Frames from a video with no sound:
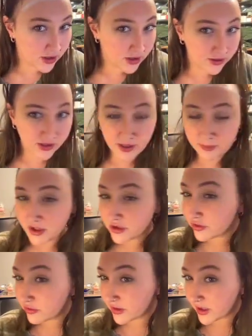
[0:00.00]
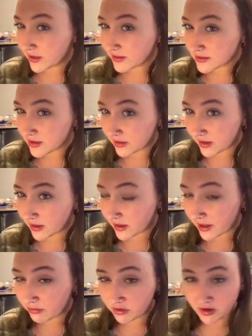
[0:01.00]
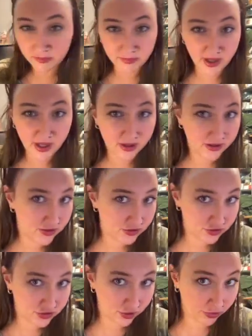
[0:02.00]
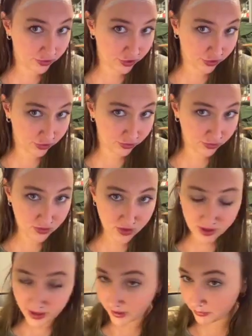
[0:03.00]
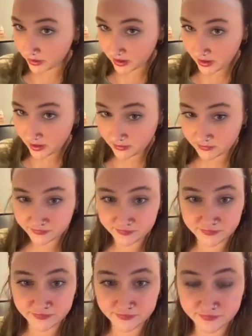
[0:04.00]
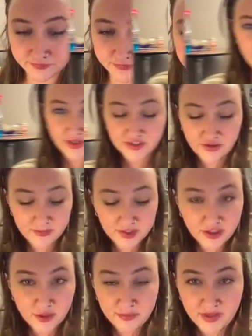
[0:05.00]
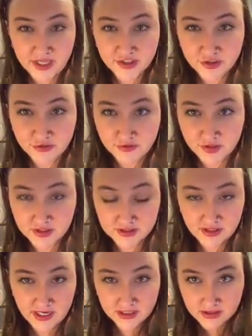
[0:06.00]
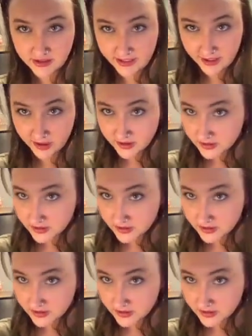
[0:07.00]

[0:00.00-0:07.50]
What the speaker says: And I'm gonna do this, and then I will come back and show you how to put it on. All right, so I'm gonna come back to you for this last layer.